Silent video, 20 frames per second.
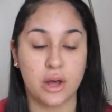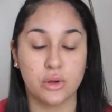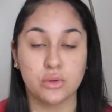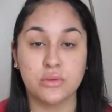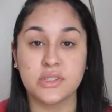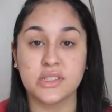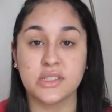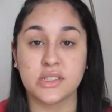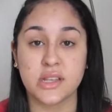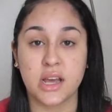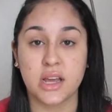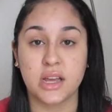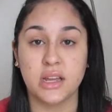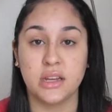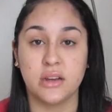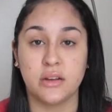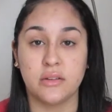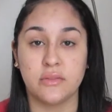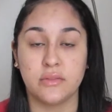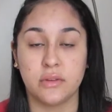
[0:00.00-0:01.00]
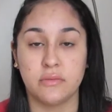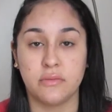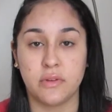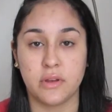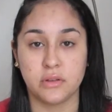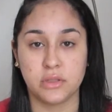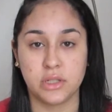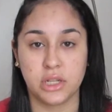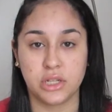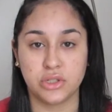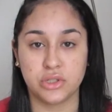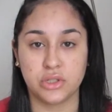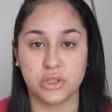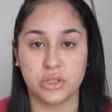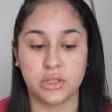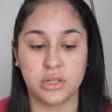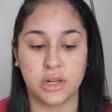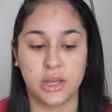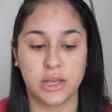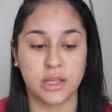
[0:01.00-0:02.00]
outside of the
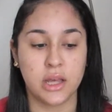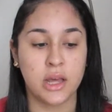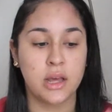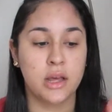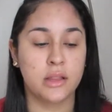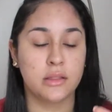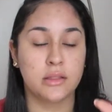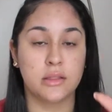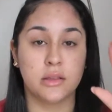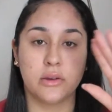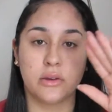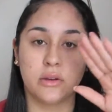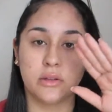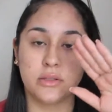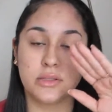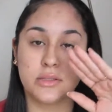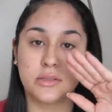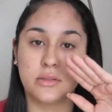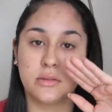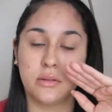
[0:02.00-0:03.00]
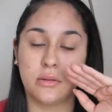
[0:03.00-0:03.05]
foundation, like the